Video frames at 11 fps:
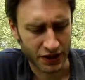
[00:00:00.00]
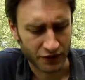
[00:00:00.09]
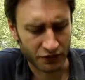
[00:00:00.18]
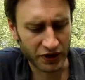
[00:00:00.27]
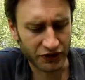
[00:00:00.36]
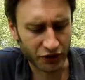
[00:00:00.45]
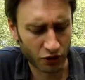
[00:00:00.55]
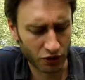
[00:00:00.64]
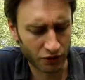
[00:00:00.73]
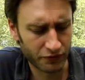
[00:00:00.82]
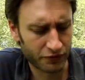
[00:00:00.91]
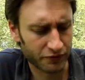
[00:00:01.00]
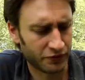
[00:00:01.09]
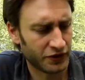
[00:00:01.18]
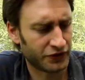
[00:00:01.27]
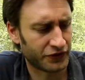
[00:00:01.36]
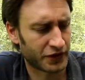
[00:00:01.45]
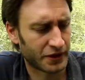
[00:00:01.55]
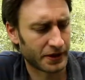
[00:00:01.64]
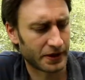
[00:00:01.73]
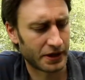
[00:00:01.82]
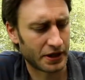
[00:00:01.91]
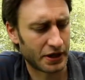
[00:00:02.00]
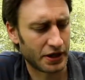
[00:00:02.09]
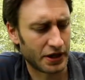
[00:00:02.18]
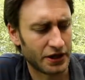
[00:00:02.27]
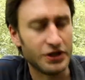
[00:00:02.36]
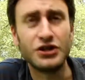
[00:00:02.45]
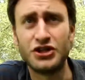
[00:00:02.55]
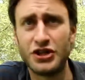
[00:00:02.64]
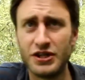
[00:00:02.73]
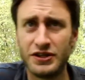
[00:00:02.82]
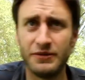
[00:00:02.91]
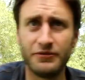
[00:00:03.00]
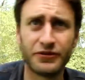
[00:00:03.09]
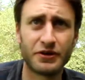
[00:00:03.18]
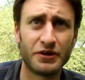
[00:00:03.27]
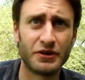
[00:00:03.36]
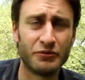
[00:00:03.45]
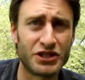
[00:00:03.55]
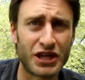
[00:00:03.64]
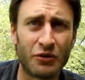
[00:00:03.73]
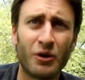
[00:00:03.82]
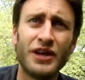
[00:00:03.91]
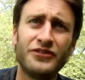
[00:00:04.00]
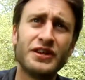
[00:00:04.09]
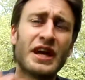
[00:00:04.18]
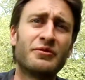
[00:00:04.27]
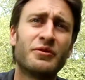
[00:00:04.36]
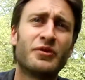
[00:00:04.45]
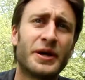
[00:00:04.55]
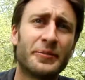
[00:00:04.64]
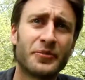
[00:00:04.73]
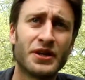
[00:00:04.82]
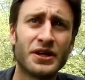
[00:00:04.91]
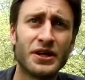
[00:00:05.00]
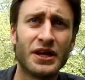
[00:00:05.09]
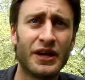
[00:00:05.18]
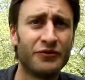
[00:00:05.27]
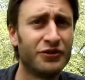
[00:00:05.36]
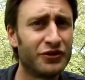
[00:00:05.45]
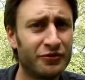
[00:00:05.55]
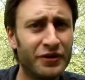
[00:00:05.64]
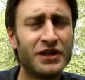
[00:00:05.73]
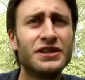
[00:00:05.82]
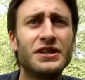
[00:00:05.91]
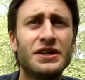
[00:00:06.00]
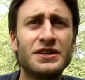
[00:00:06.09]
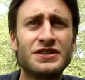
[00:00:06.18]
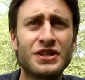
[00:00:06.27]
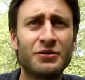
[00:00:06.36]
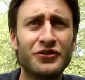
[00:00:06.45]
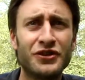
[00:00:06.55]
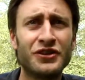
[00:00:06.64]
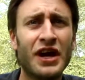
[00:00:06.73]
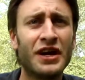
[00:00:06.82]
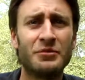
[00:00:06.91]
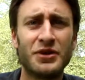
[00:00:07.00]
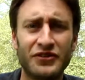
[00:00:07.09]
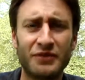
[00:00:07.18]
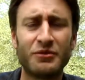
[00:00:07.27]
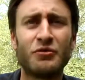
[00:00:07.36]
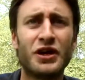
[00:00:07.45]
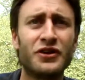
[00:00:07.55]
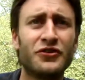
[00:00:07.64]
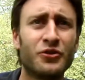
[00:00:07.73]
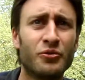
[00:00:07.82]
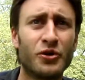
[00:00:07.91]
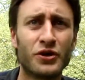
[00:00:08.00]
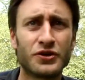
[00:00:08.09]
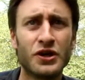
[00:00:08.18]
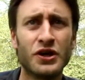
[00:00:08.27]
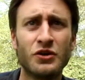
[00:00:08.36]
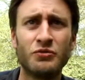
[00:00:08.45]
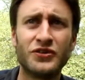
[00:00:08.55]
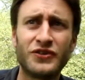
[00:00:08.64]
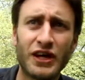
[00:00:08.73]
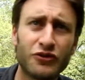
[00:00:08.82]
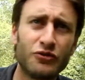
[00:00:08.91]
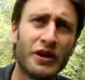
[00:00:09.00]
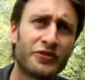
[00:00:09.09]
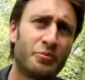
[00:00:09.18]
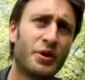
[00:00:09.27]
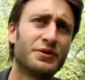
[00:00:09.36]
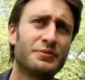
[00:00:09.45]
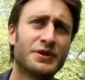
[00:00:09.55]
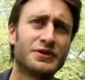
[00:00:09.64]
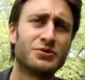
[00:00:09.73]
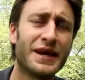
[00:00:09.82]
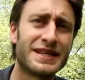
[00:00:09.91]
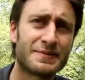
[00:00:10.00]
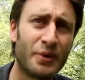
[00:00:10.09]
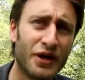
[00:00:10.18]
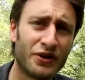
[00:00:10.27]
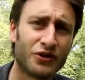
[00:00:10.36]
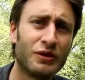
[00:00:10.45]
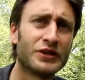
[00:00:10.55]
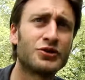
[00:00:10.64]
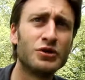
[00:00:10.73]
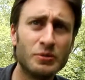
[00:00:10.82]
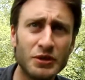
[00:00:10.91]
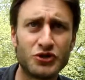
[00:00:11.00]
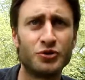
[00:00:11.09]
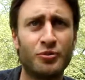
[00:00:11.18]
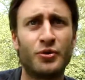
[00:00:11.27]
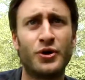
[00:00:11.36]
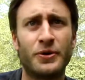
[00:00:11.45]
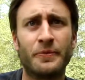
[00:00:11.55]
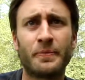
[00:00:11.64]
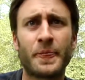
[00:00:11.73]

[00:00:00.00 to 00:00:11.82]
with all these initiatives, which are rising everywhere, and with a very interesting dynamics everywhere in the world, we start to experiment, to experience what could be tomorrow